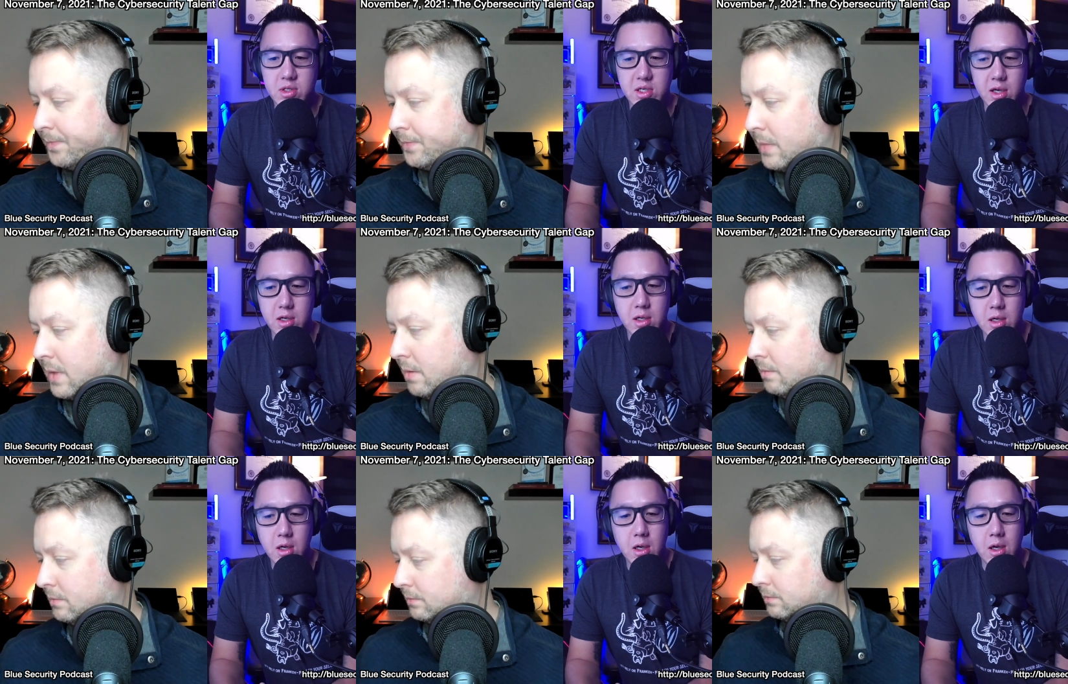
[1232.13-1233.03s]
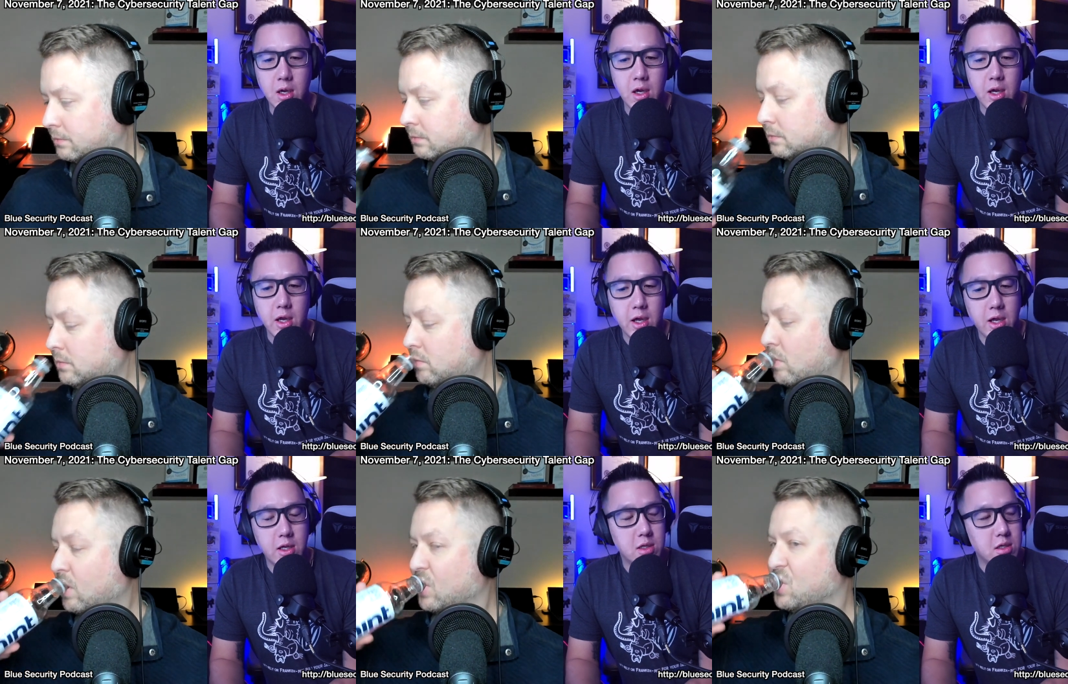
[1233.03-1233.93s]
Speaker 1: said.
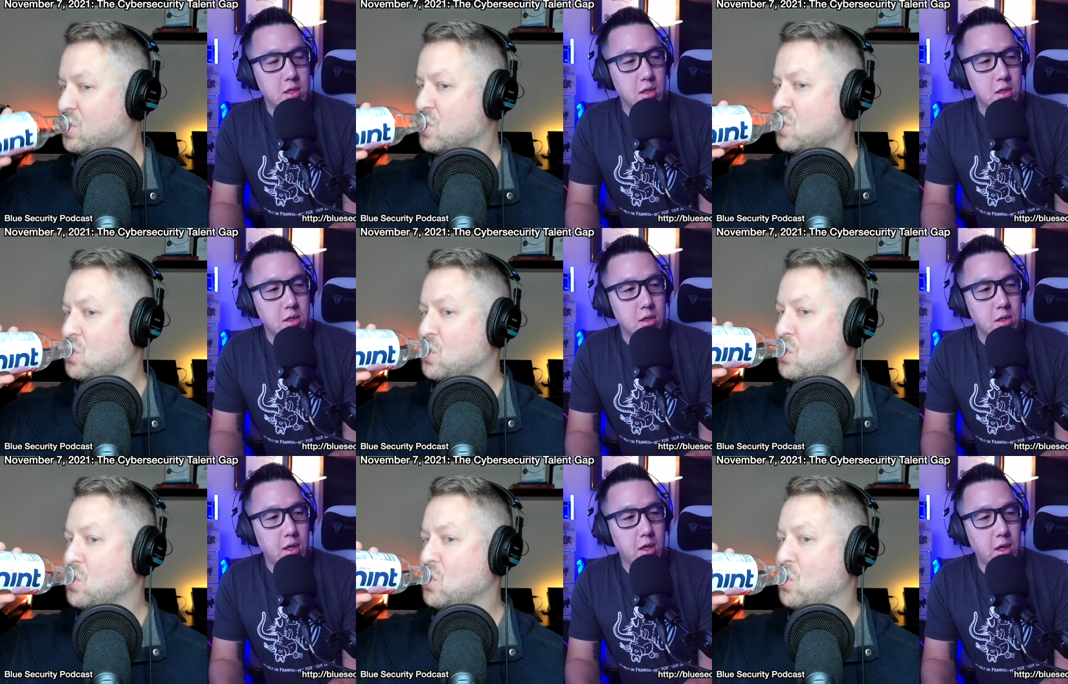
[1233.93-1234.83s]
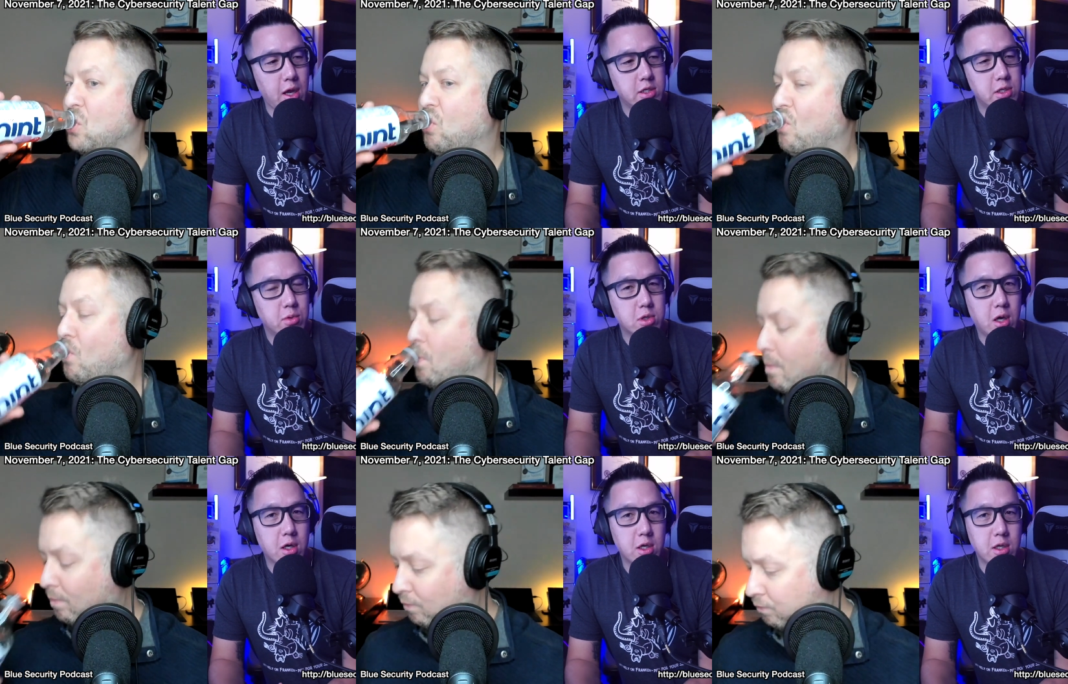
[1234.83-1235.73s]
And as you were
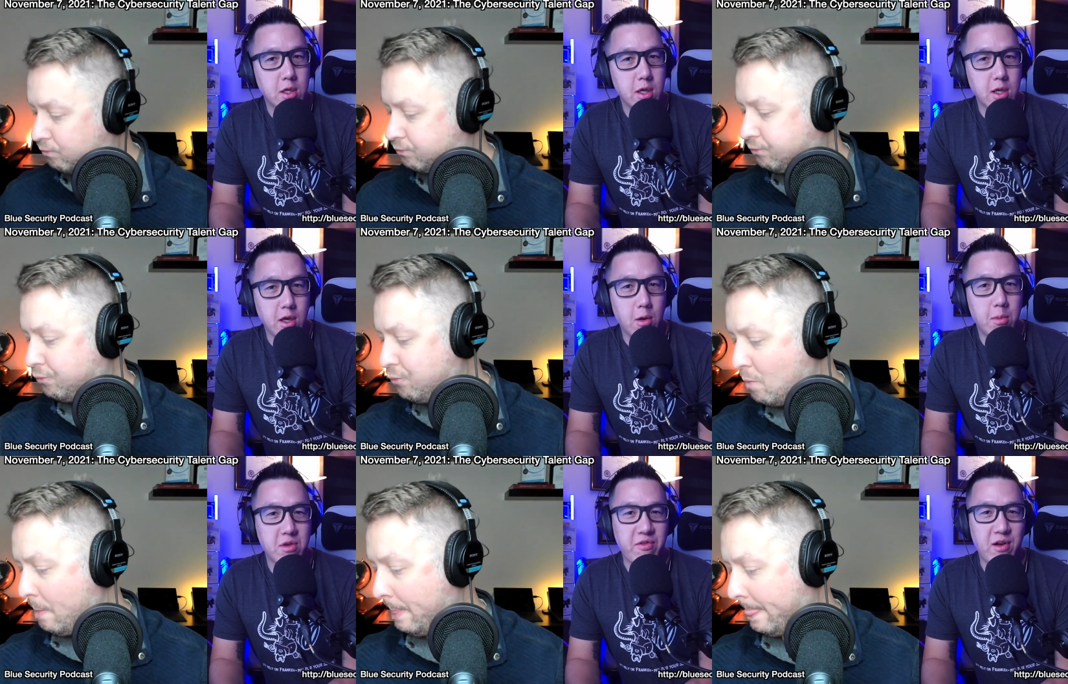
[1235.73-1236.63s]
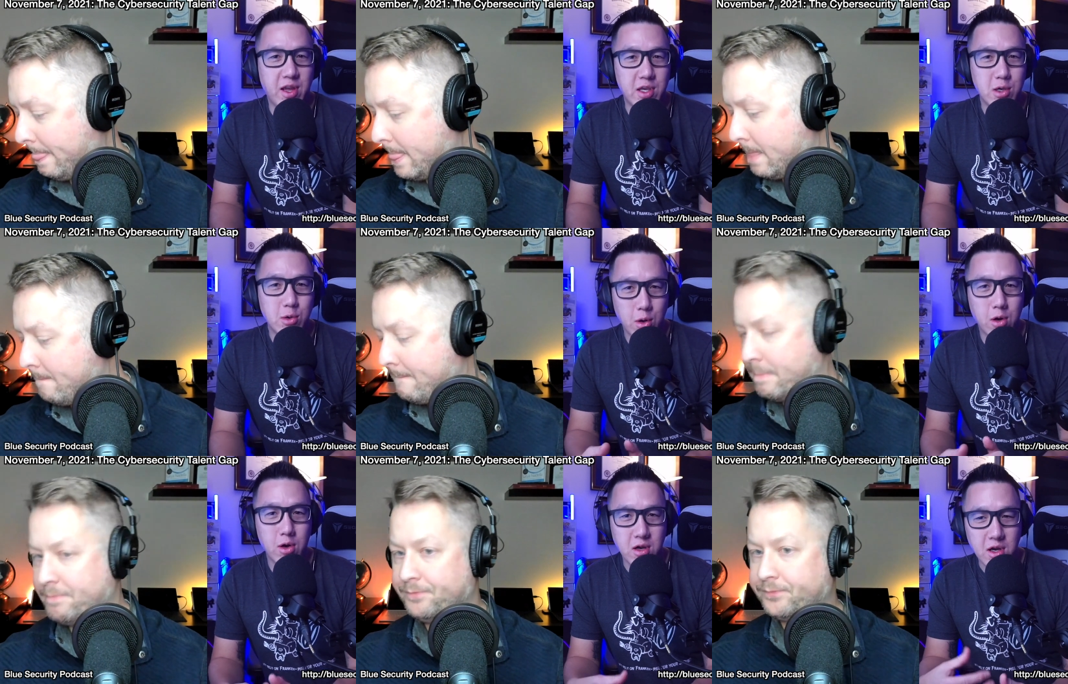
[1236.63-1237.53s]
talking, it, it almost felt like you
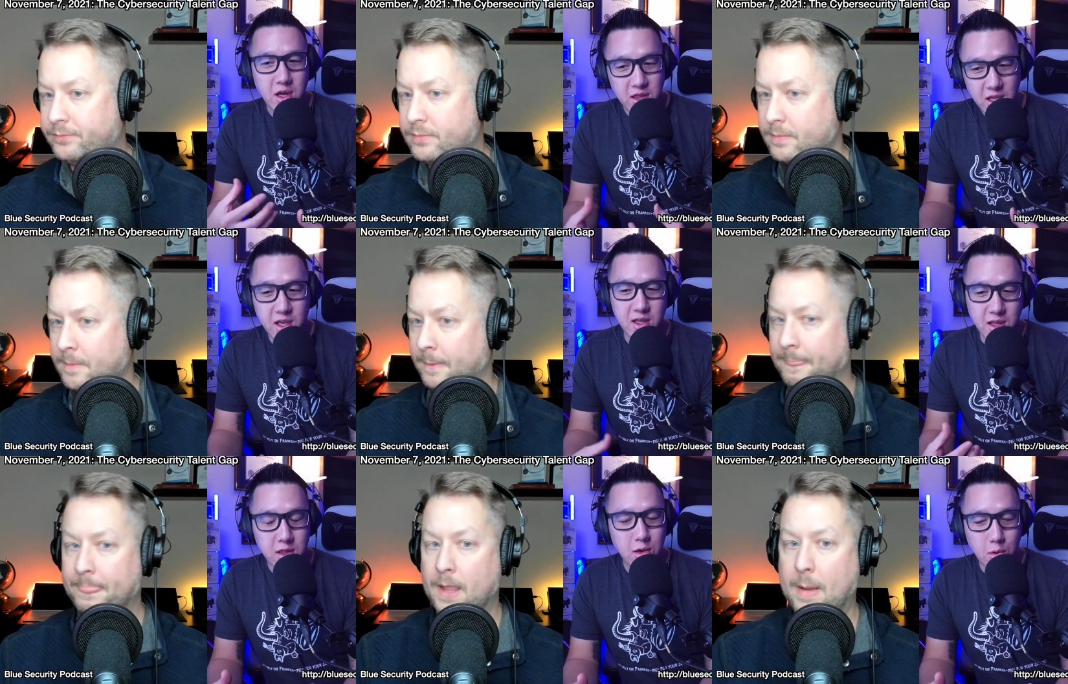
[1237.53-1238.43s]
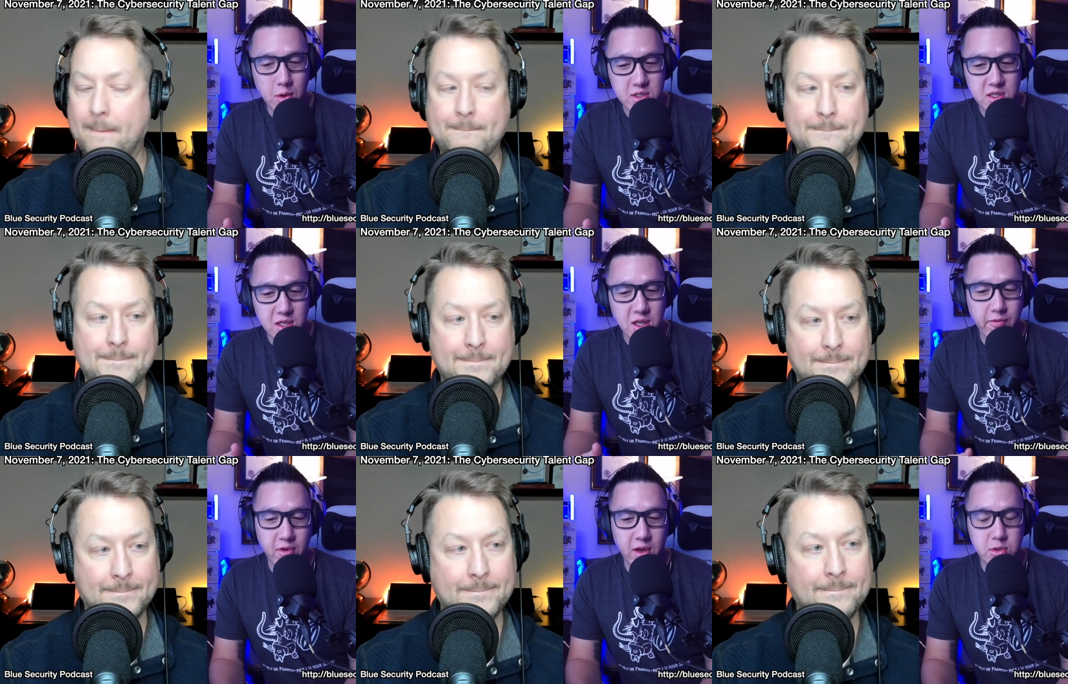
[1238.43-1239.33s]
were thinking that there wasn't an
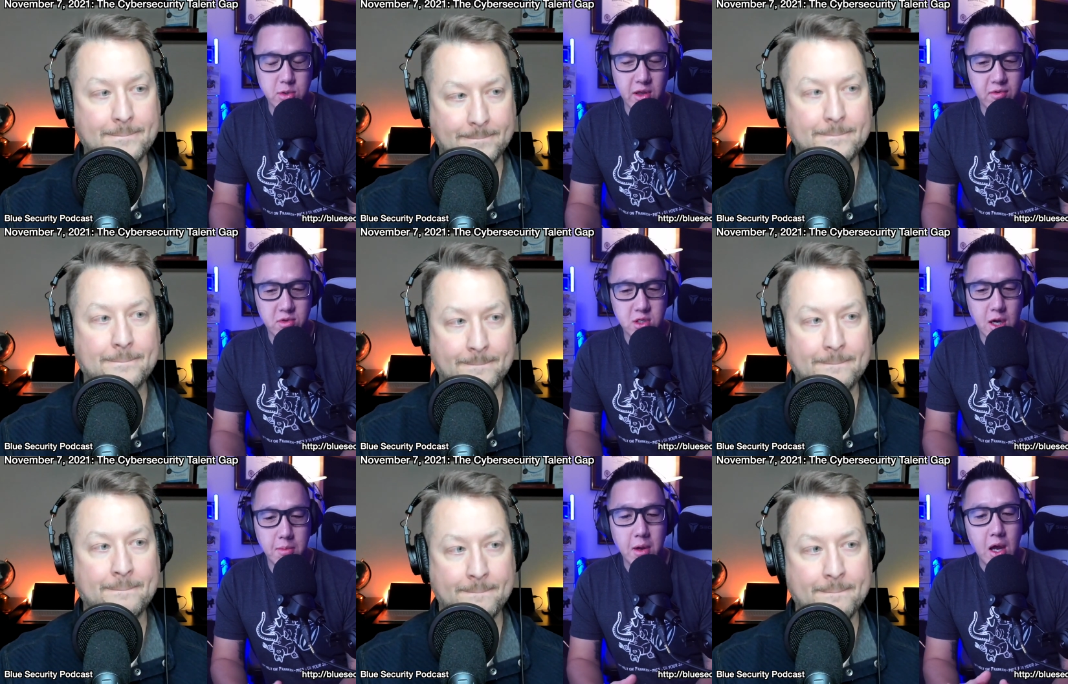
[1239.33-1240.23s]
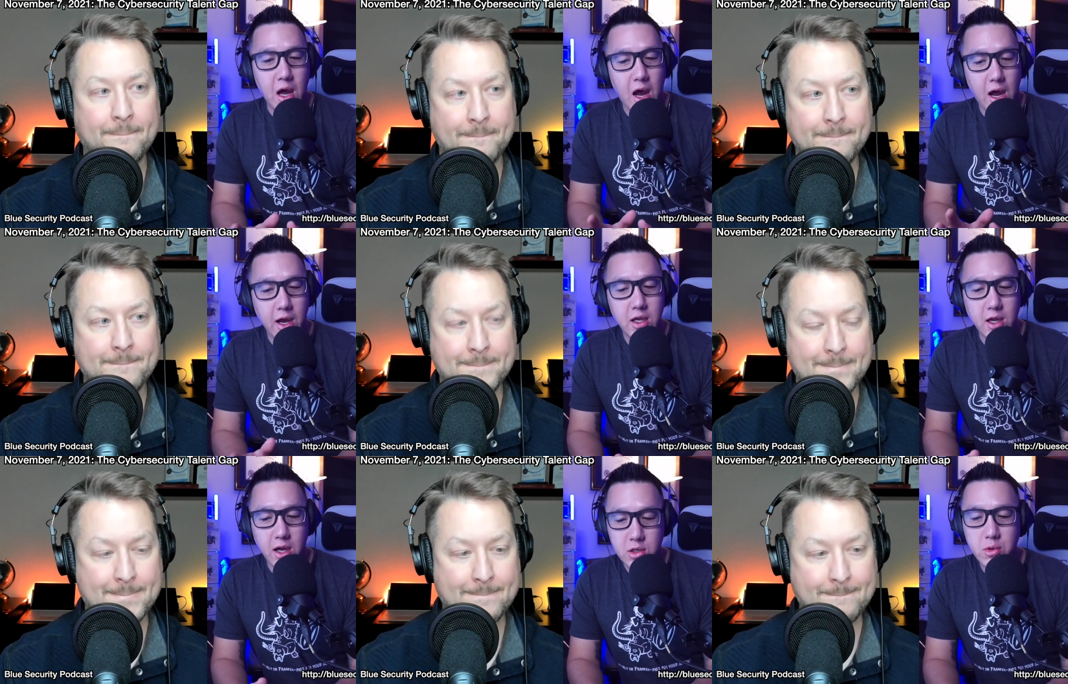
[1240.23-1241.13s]
entry level job. I, I
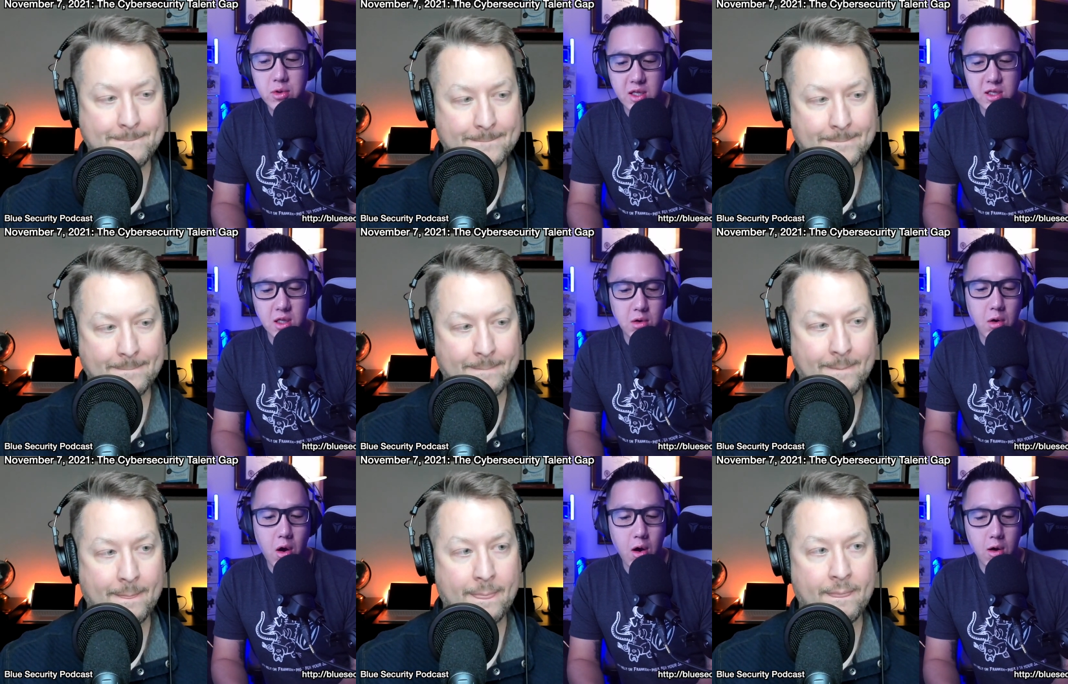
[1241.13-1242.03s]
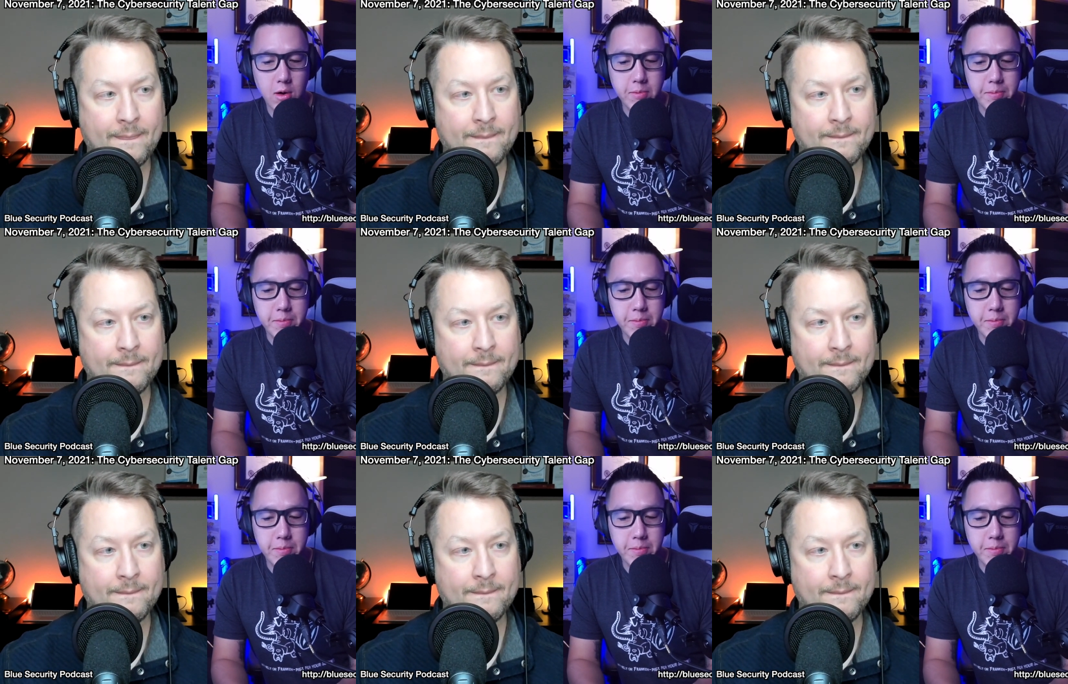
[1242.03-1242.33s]
do think that there are